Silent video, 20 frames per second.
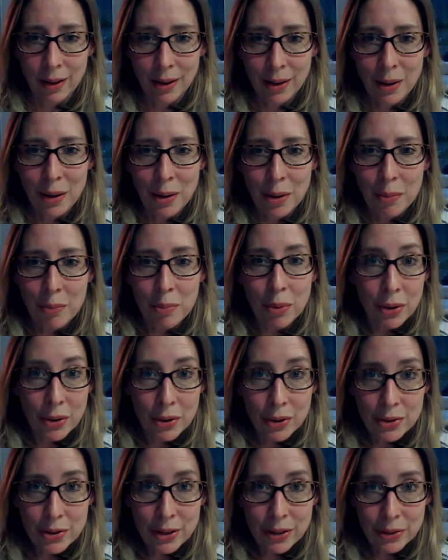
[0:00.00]
but could
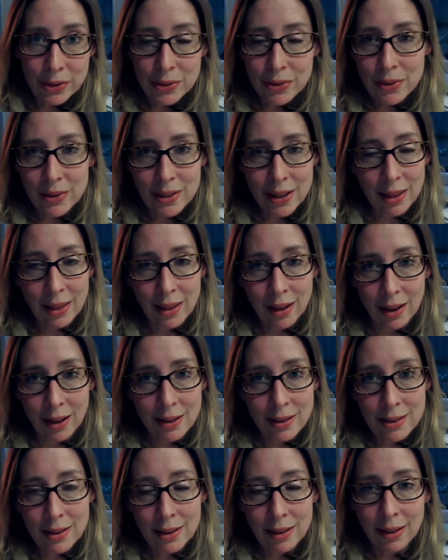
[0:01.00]
he not have said that
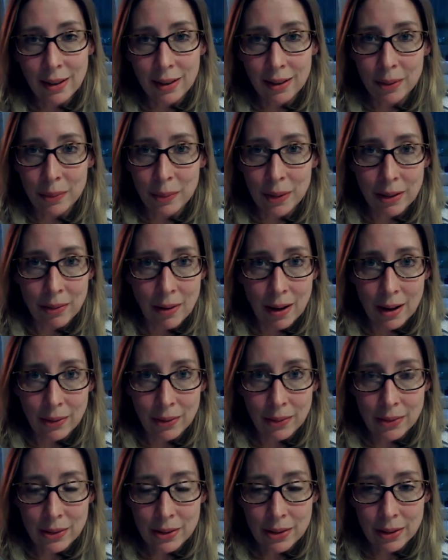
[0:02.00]
the other way
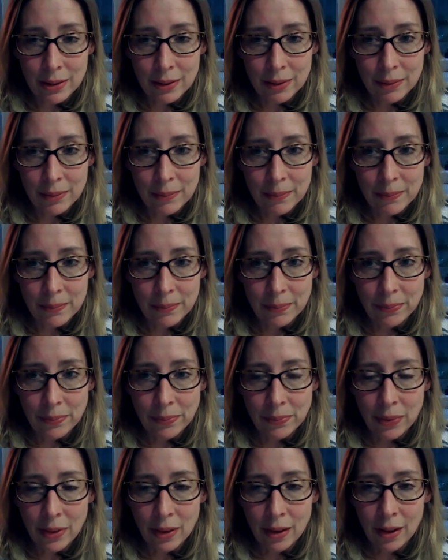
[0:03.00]
round?
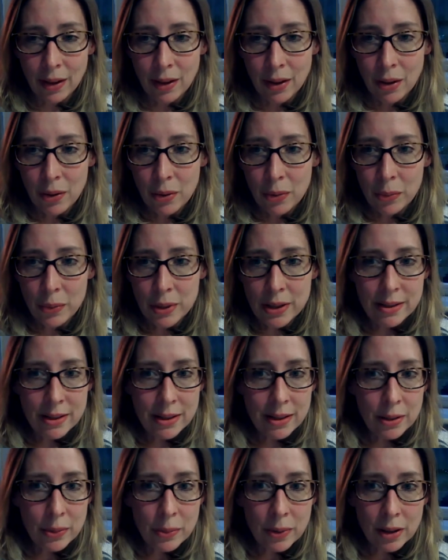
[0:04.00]
We see the
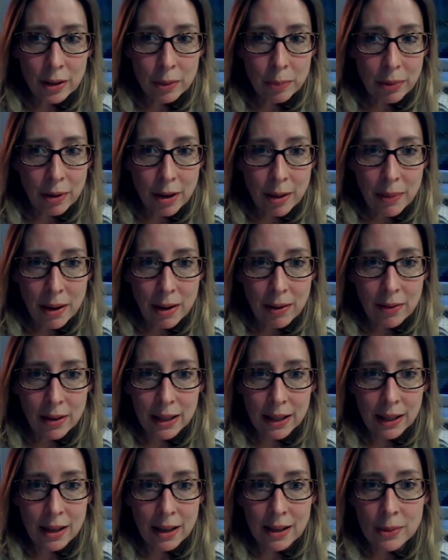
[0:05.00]
world primarily
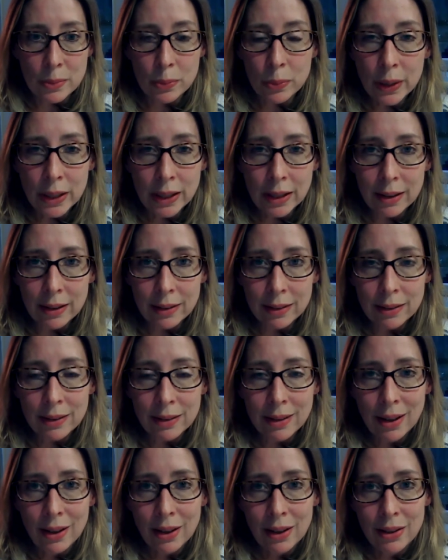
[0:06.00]
as we are,
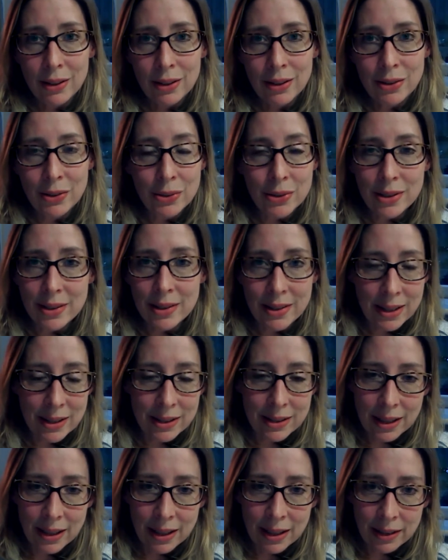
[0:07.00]
not as it
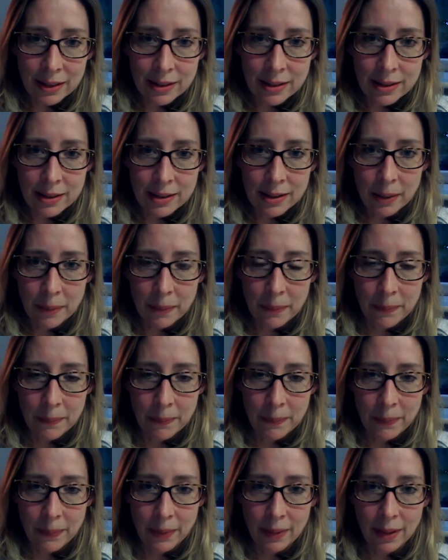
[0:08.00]
is,
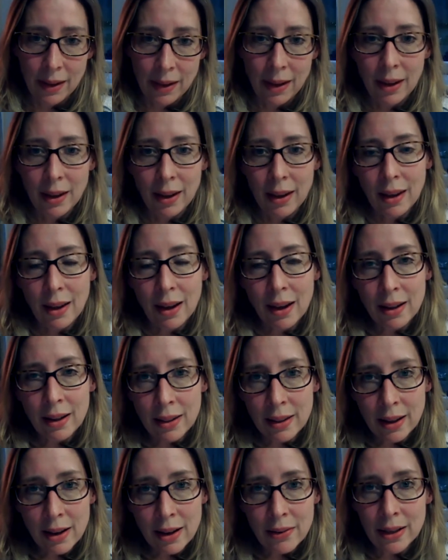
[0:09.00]
and
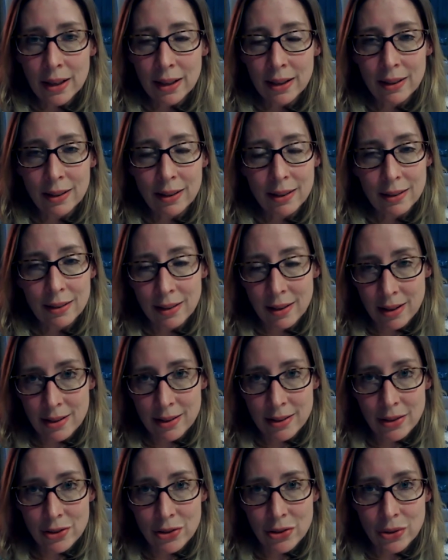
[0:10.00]
therein lies our
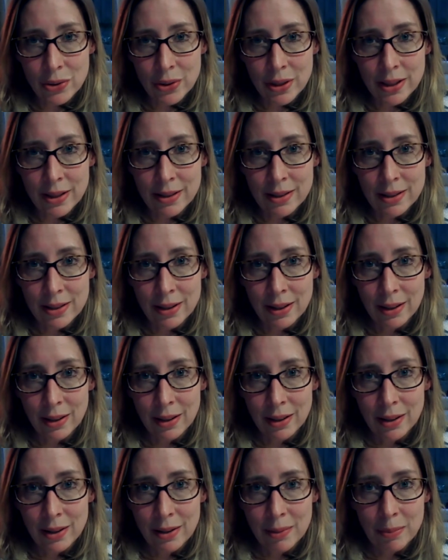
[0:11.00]
choice,
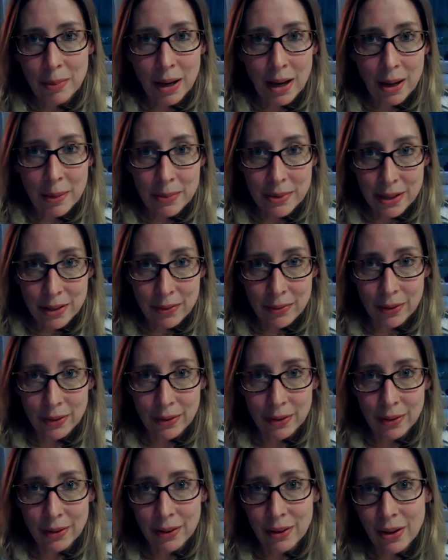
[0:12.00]
perhaps even
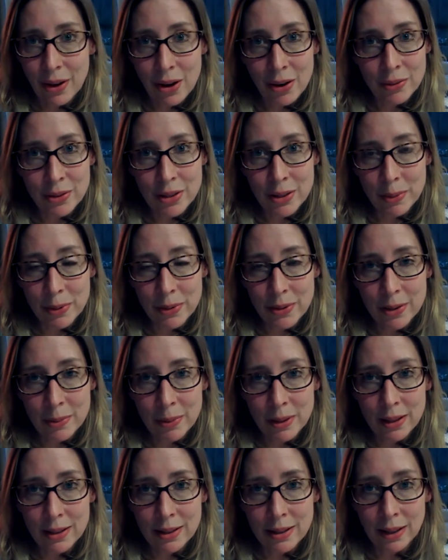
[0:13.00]
our
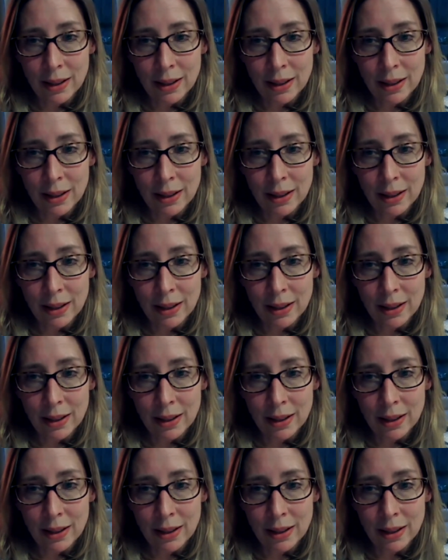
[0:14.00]
responsibility.